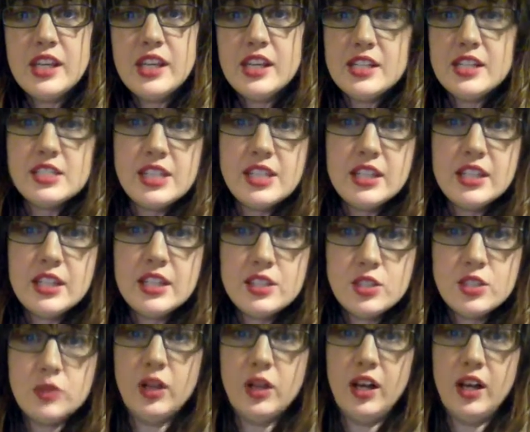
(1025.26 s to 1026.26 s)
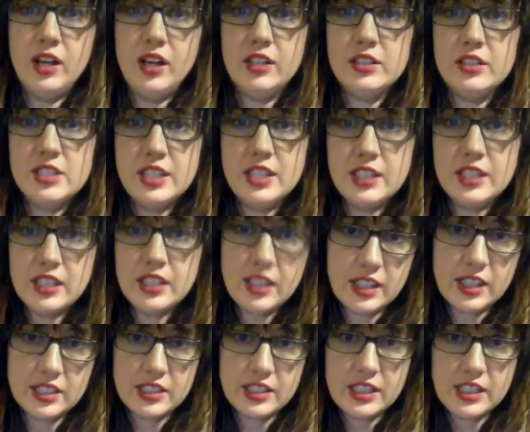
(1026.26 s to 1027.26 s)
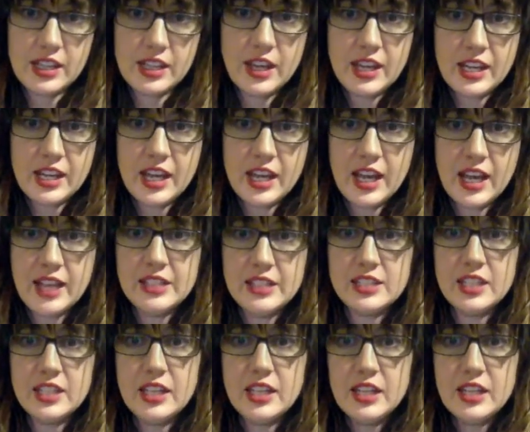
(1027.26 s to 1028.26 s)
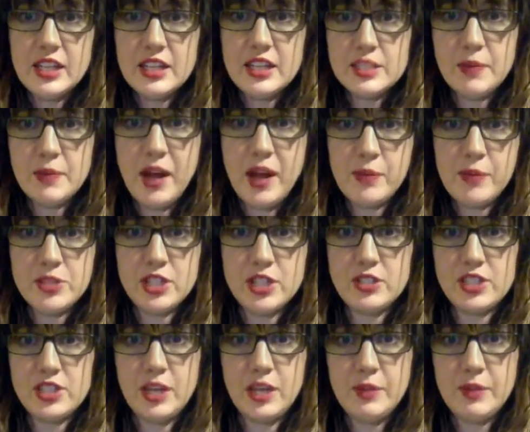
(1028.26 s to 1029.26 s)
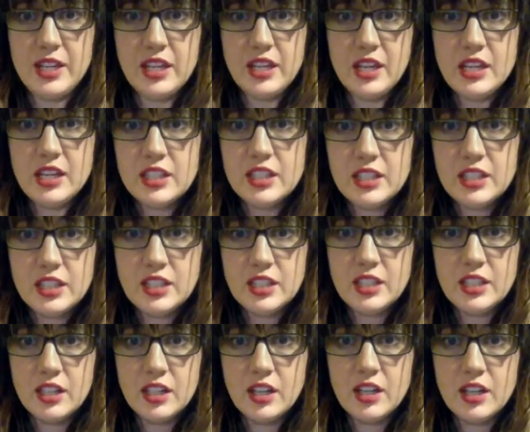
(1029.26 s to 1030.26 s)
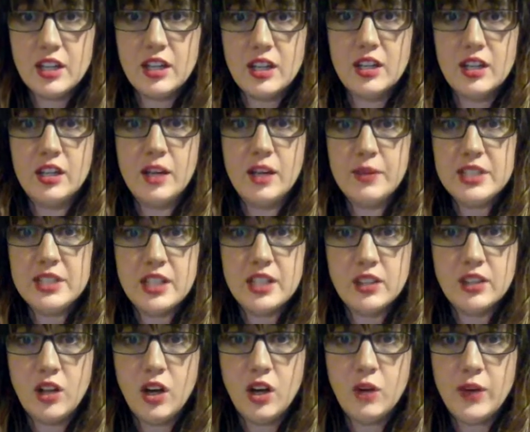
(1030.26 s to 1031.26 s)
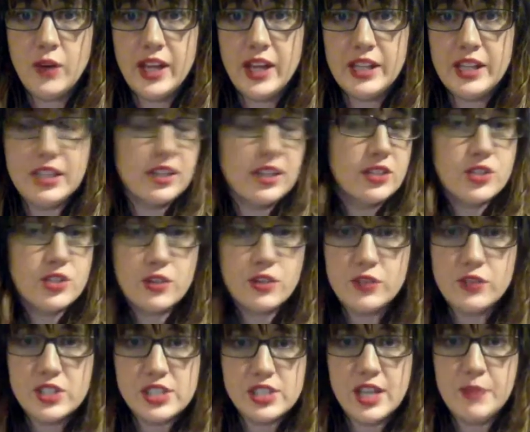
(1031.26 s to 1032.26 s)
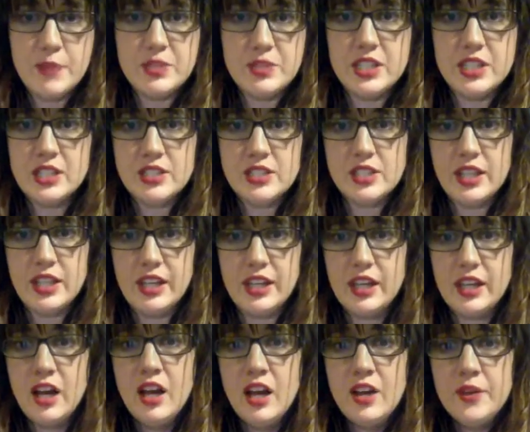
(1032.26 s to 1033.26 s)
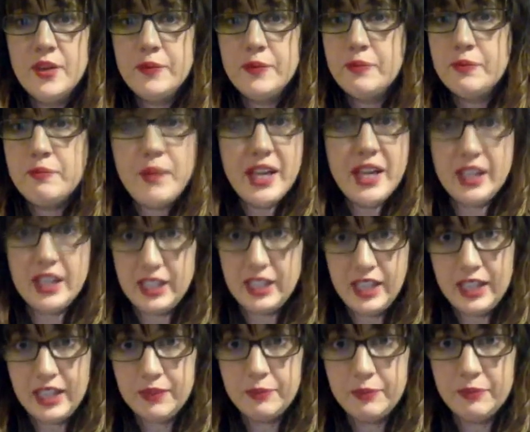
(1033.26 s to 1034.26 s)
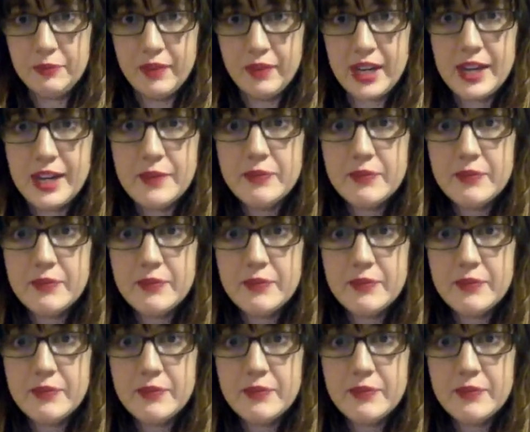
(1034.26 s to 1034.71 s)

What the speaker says: he's taking too long to get the candy, and his mom starts coming. And he can hear her coming down the hallway. He hears her footsteps, and he's like panicking. Right?